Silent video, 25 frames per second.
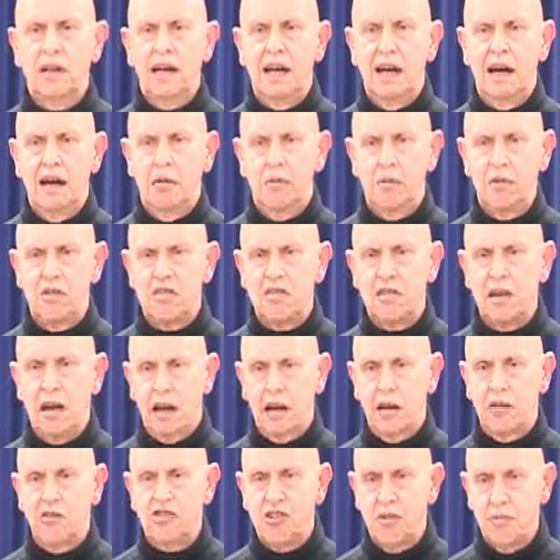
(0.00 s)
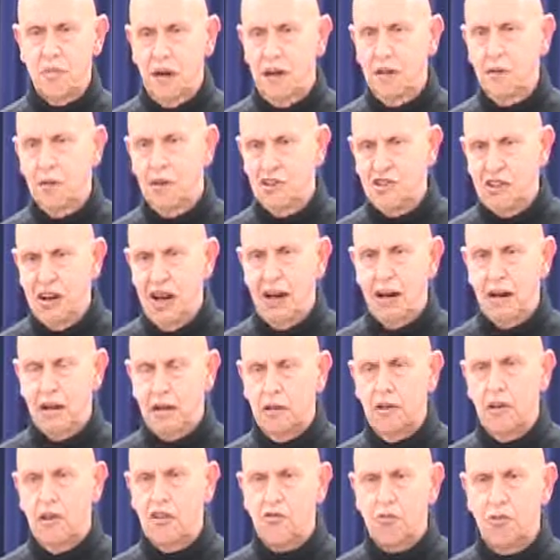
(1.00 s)
I was, and she, by the way, she had a
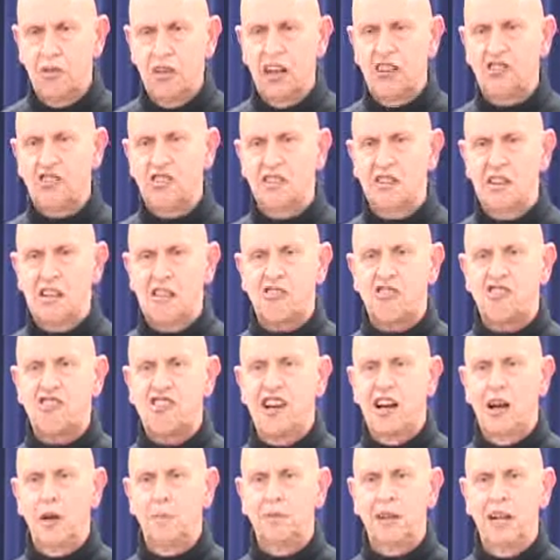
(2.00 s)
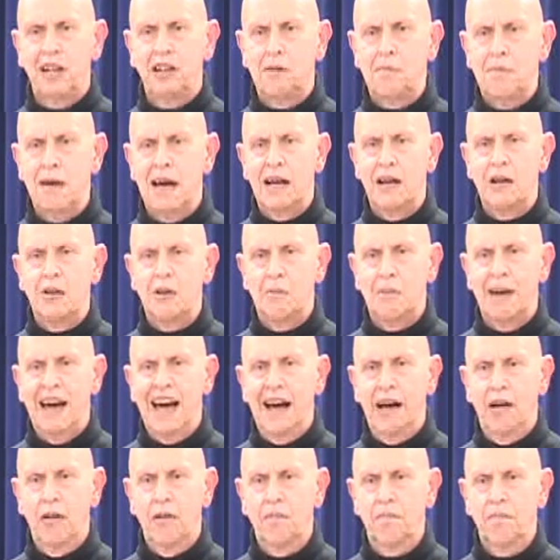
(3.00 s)
close relation to this. She helped Ellie mail them
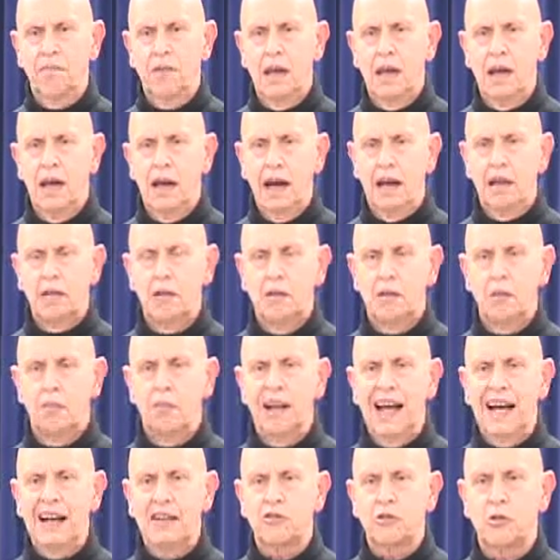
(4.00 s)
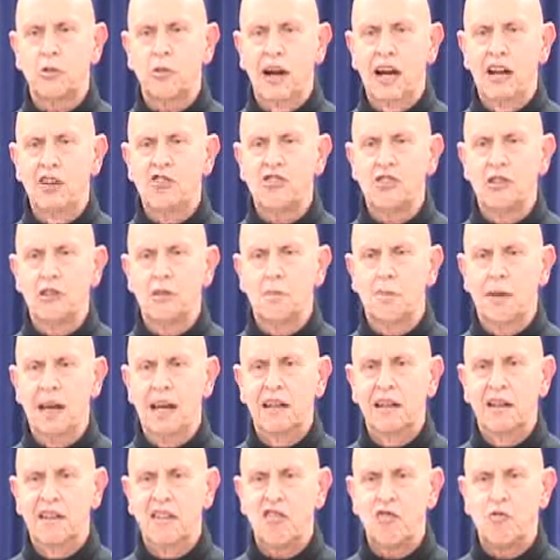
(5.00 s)
out. And the Black Tarantula
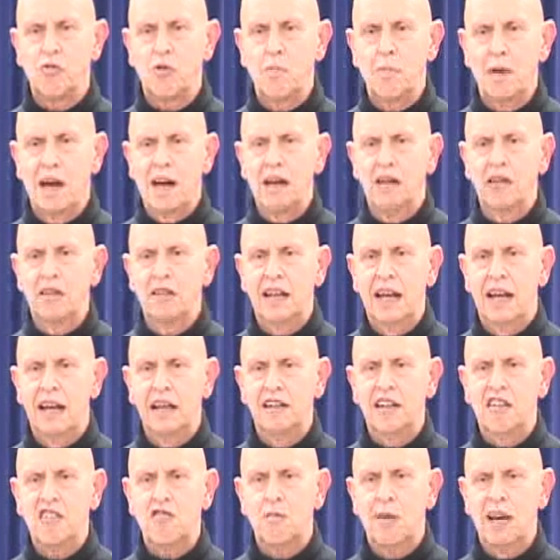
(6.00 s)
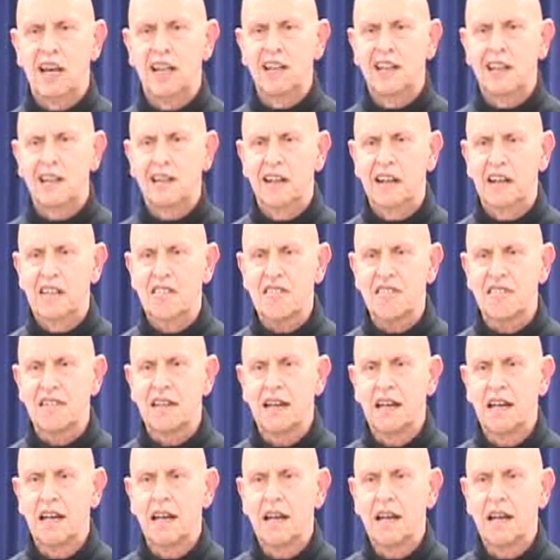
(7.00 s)
mailings were mailed to Ellie's mailing list.